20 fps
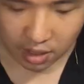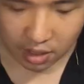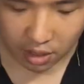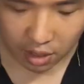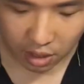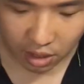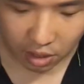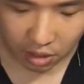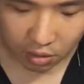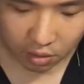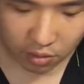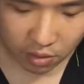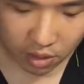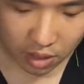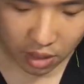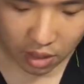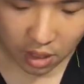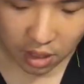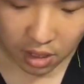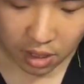So
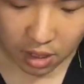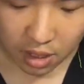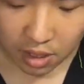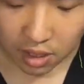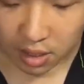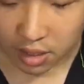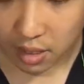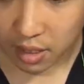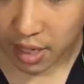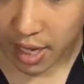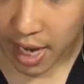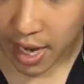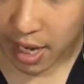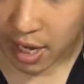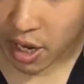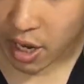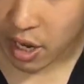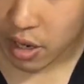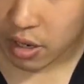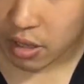there you
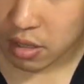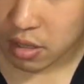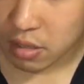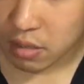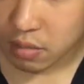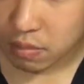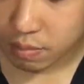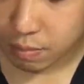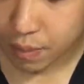go,